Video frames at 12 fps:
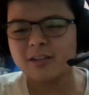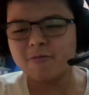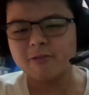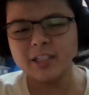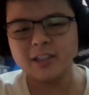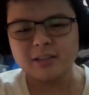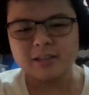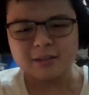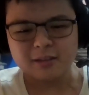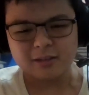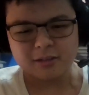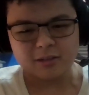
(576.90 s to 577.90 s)
wheel
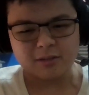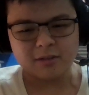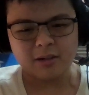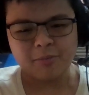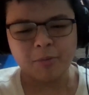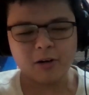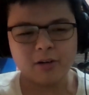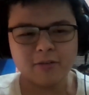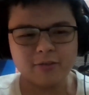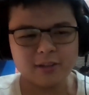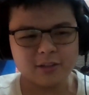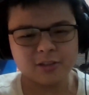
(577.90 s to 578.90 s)
upon the
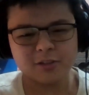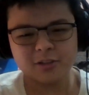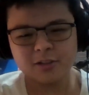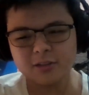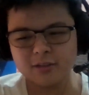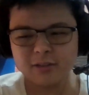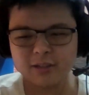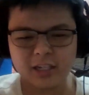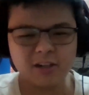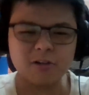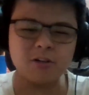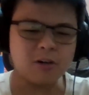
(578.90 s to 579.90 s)
floor, so
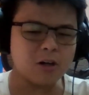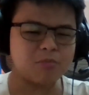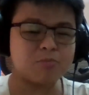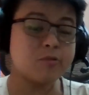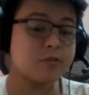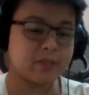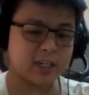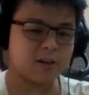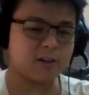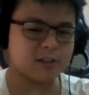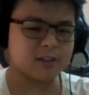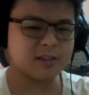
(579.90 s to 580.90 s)
it could not move at
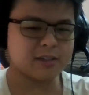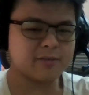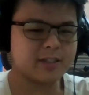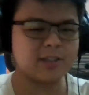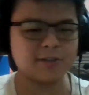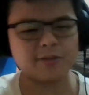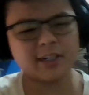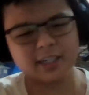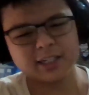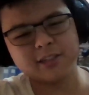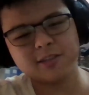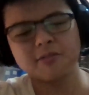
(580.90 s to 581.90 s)
all, which is why I
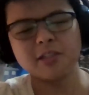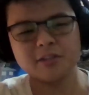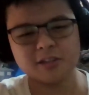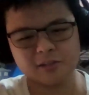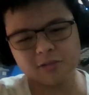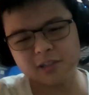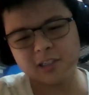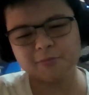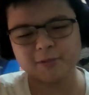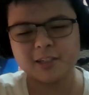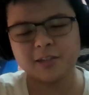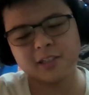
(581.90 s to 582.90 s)
had to resort to these
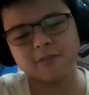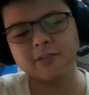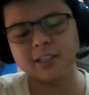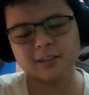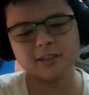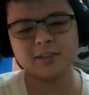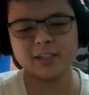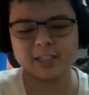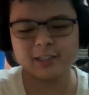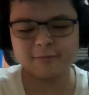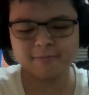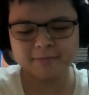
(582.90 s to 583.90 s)
plastic wheels in the
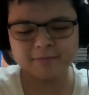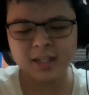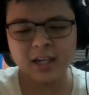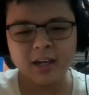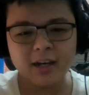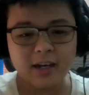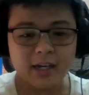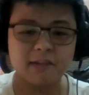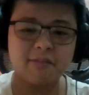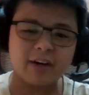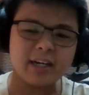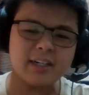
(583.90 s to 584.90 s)
end. And
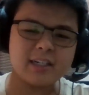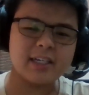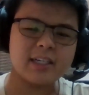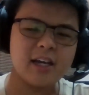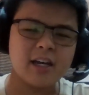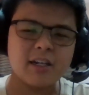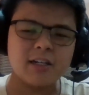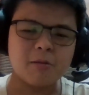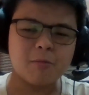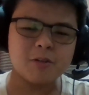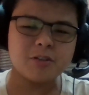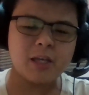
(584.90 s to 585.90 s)
finally, the
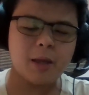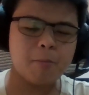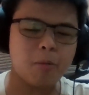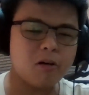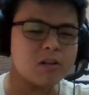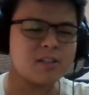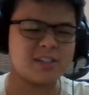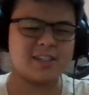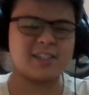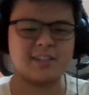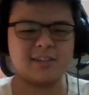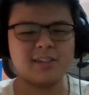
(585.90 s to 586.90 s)
most important
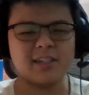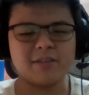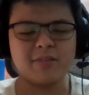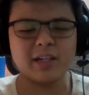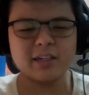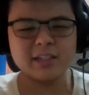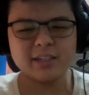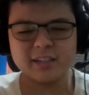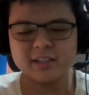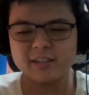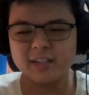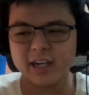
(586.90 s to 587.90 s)
lesson I've learned
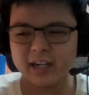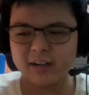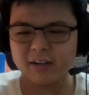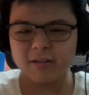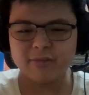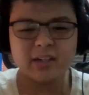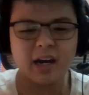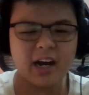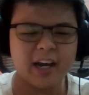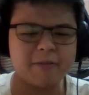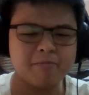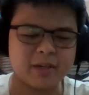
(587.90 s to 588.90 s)
is that of
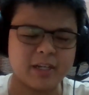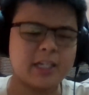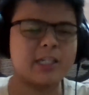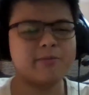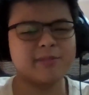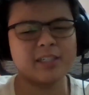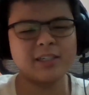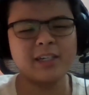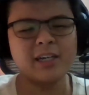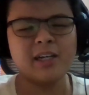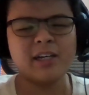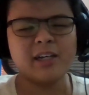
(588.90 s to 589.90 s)
time management.
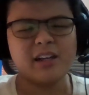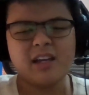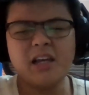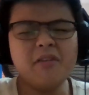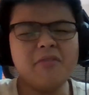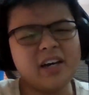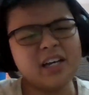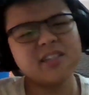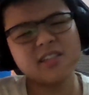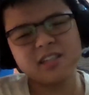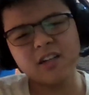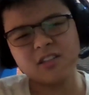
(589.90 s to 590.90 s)
If I had
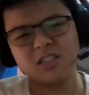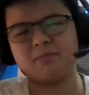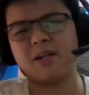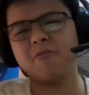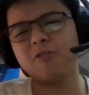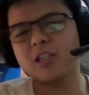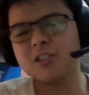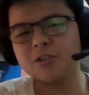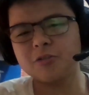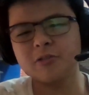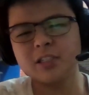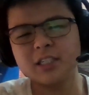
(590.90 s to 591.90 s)
started my work
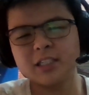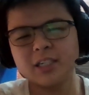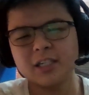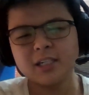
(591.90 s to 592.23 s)
sooner,